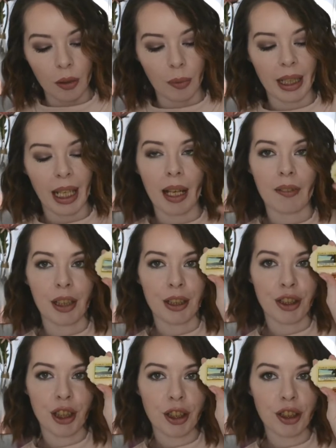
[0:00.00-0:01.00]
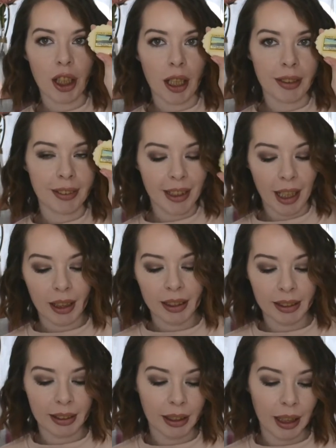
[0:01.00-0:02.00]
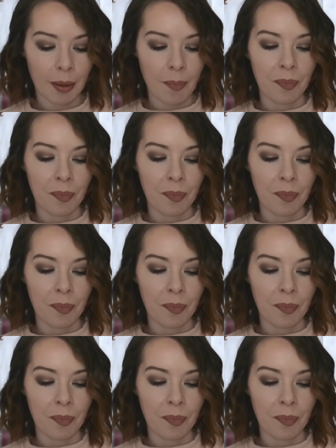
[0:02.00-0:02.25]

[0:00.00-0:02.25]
we have ginger dusk,